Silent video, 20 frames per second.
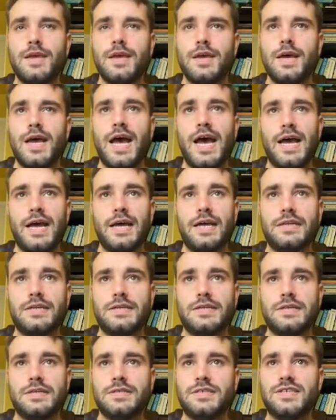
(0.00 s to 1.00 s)

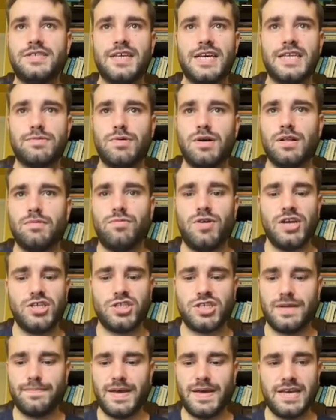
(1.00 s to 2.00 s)
And says, well, why should
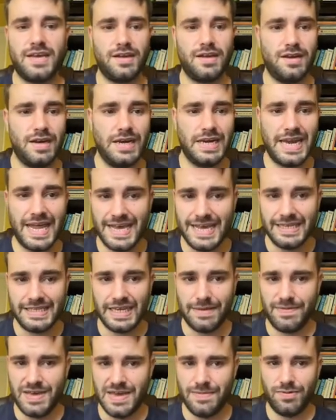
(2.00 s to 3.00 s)
I make lazy
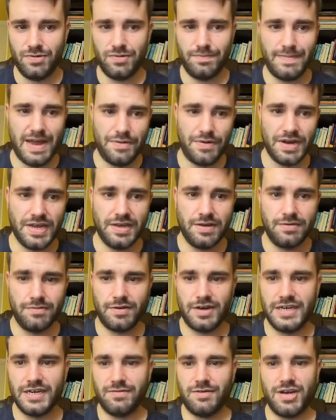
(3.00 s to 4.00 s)
people merry,
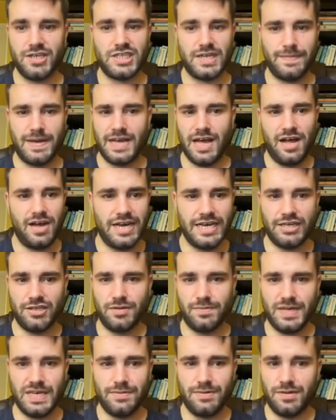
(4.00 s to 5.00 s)
right? Why should I make idle
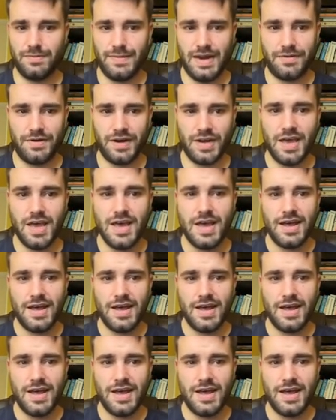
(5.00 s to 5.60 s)
people merry?